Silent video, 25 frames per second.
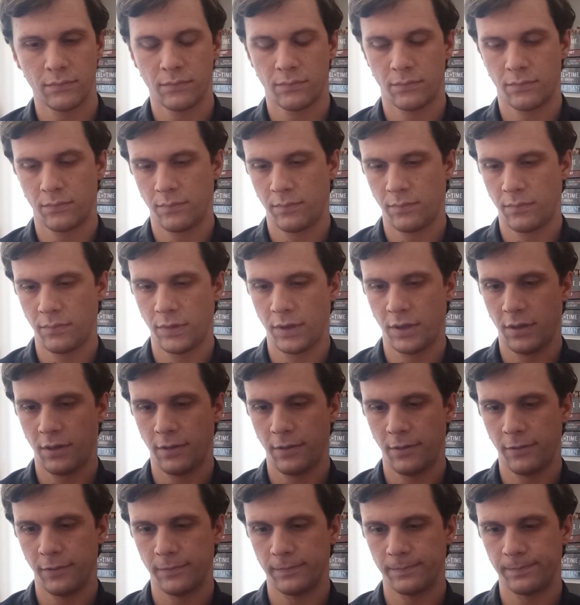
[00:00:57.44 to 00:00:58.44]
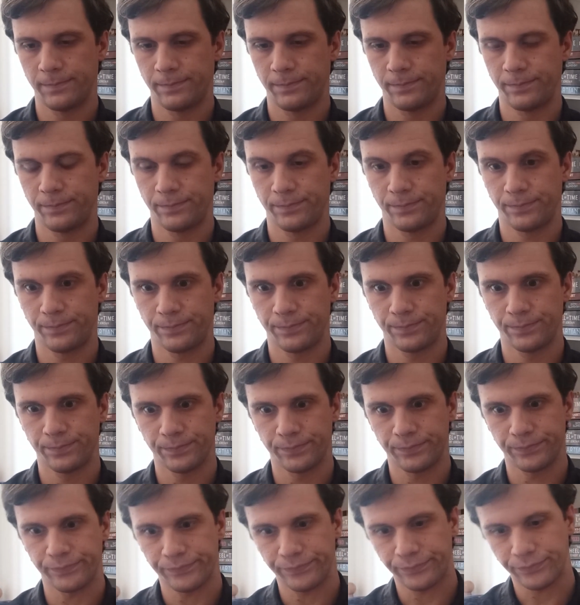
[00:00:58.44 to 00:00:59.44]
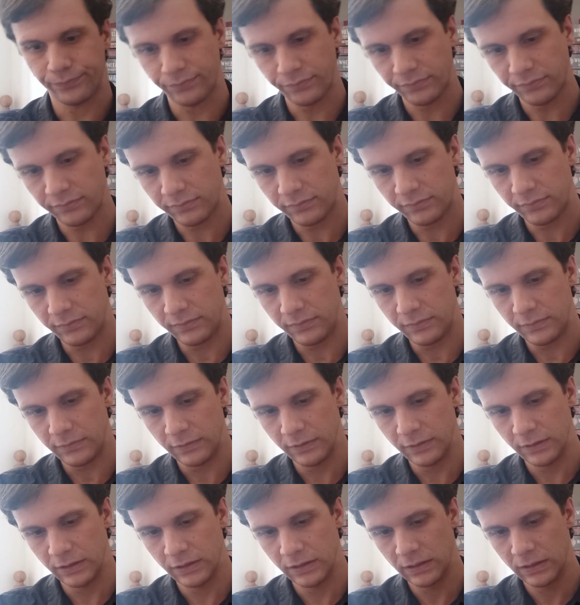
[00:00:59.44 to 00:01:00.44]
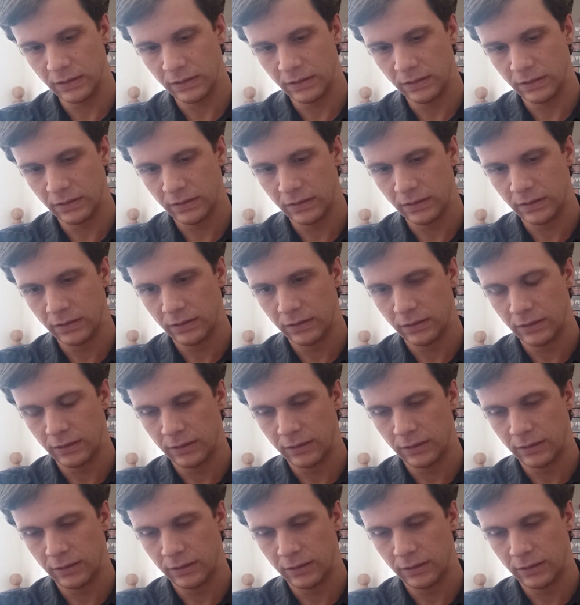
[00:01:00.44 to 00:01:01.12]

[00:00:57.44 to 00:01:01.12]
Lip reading: [no speech]